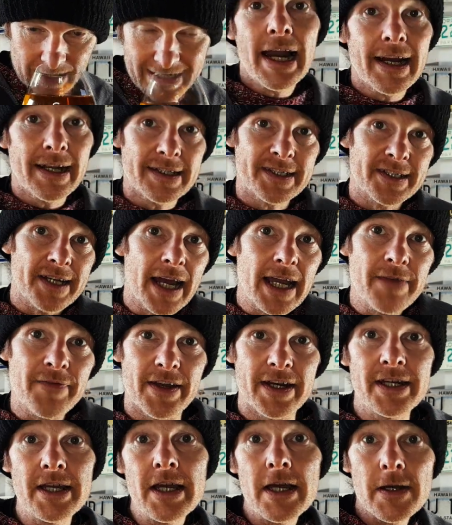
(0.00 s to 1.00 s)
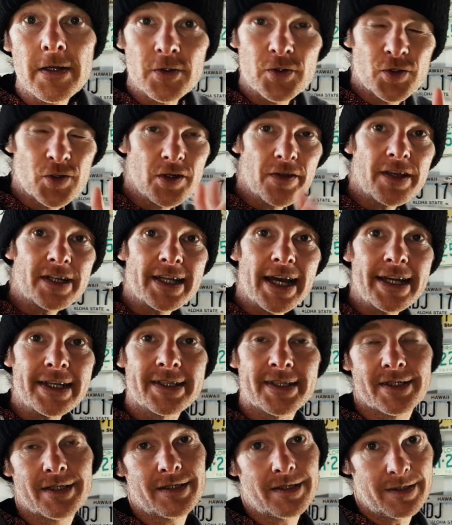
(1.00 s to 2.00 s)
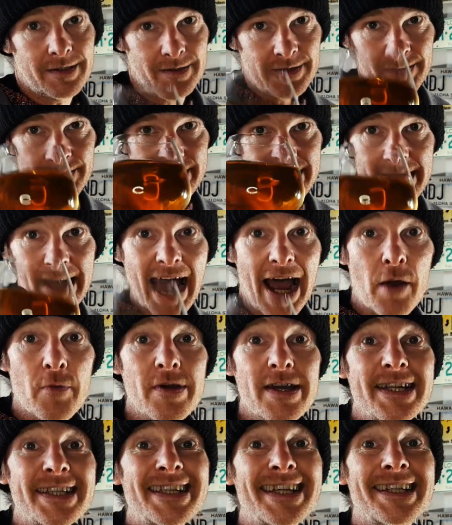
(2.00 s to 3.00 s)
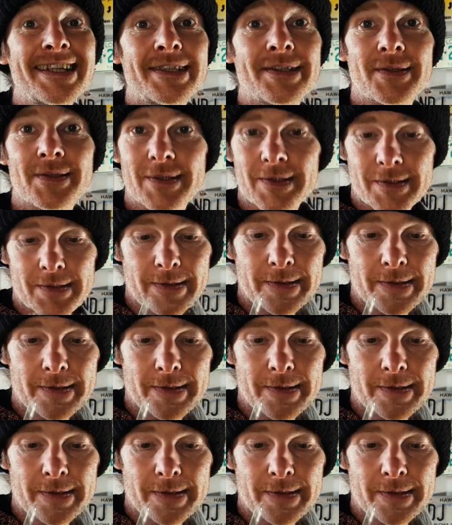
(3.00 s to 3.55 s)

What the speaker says: Let's dive in to the taste and see how it is.